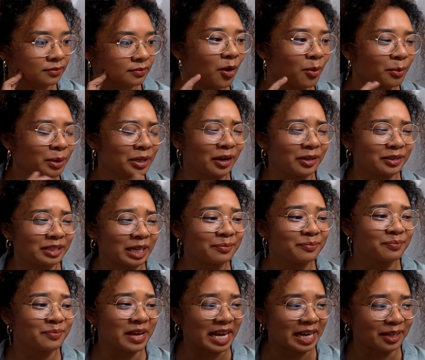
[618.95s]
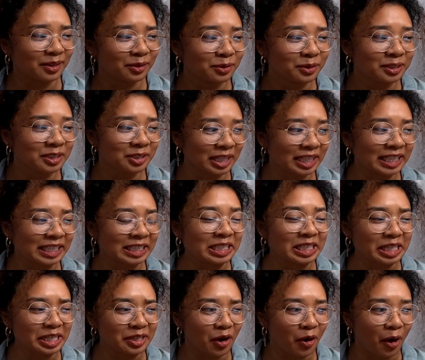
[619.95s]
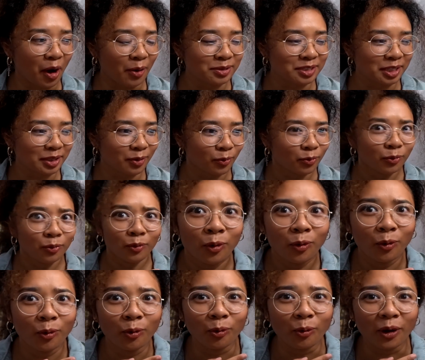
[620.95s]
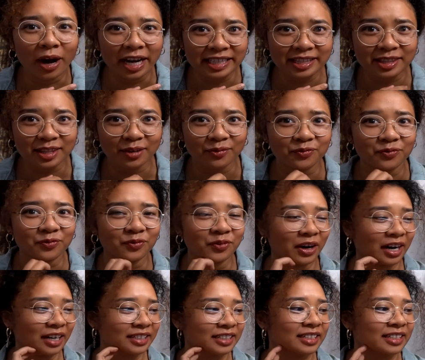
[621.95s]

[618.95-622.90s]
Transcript: Oh my god, that man looked like Nico. I was like, what the fuck?